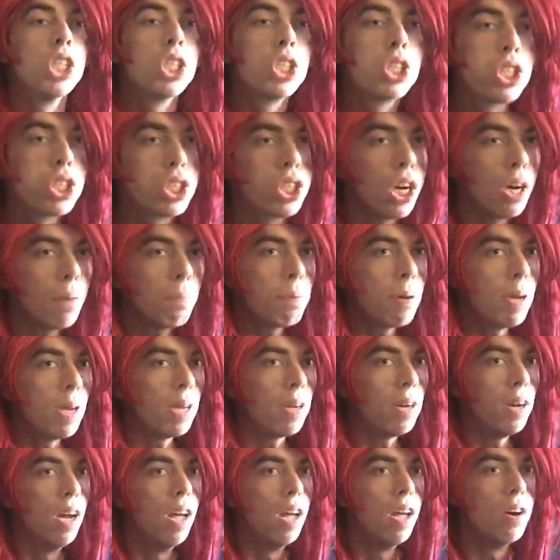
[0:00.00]

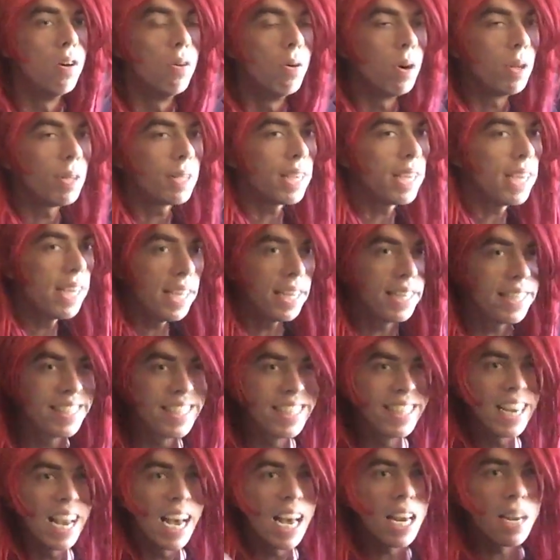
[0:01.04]
stopping with
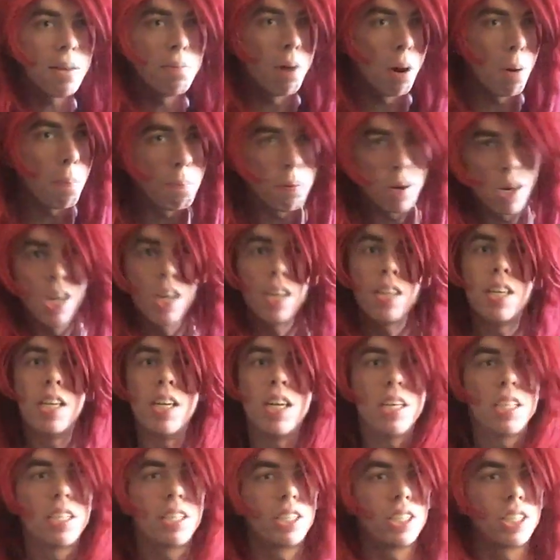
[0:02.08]
eating animal
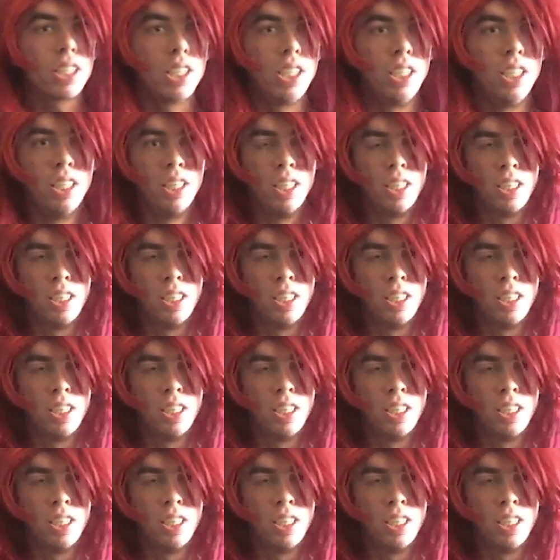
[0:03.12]
products.